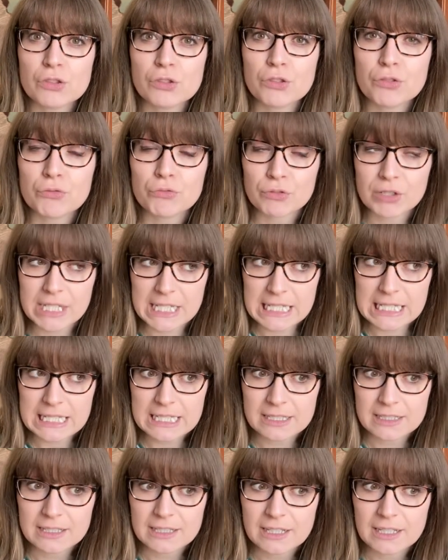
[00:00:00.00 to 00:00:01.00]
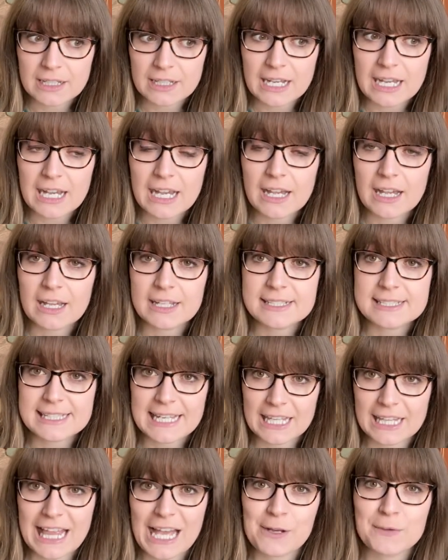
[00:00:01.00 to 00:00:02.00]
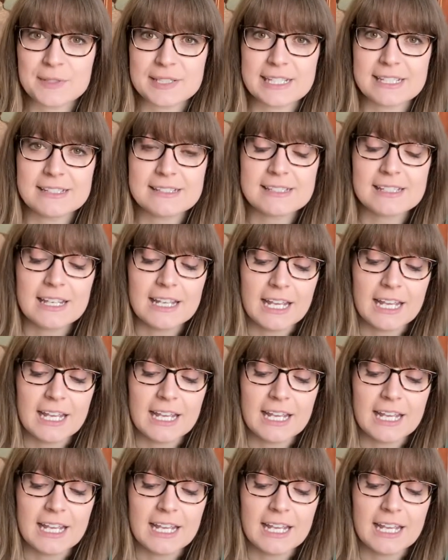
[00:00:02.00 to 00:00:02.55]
3 snail houses,